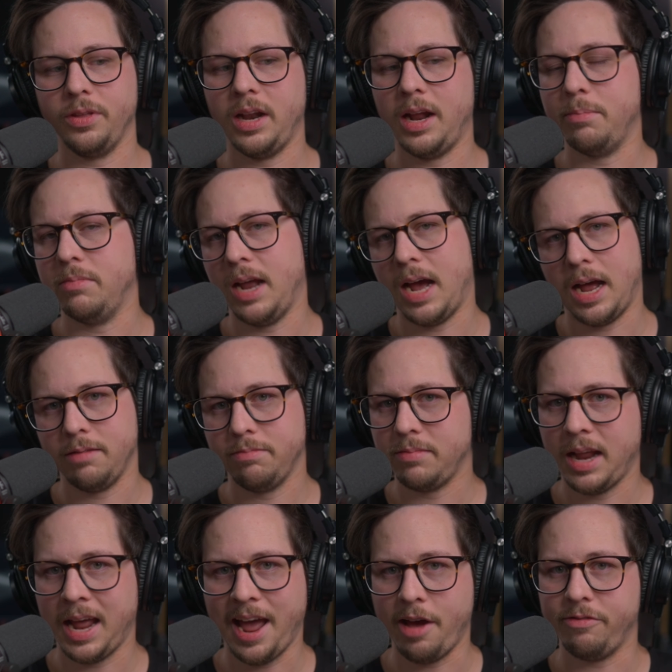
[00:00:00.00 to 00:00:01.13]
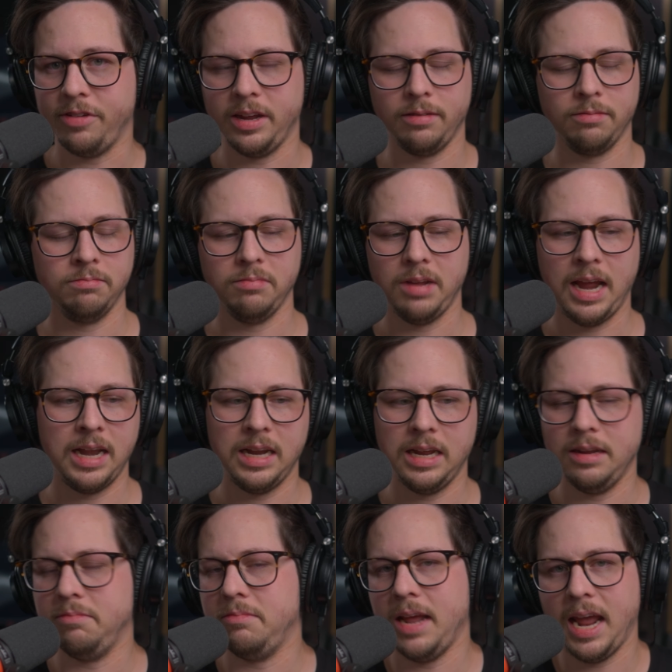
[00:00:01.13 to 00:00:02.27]
I'm not having
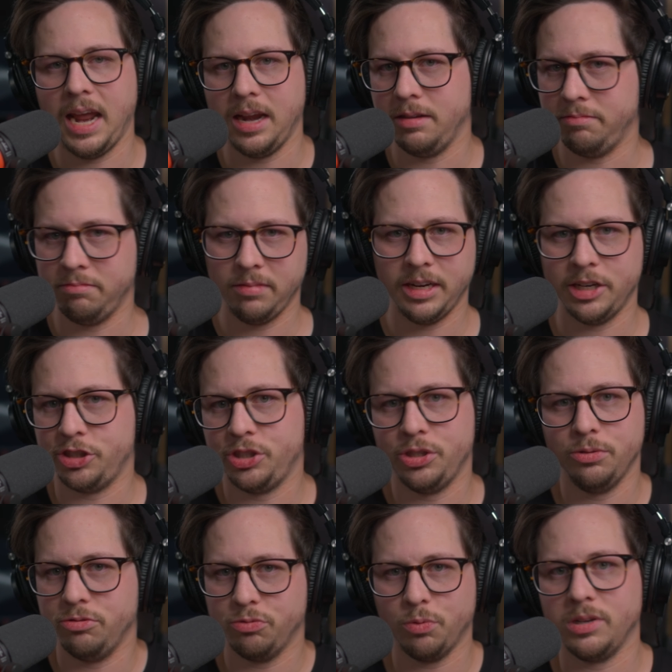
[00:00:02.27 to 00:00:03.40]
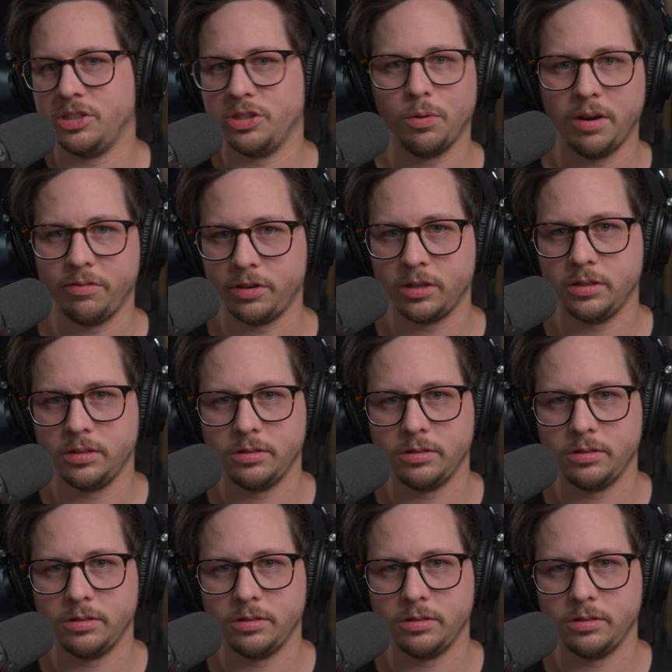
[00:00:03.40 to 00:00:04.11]
any gain issues whatsoever.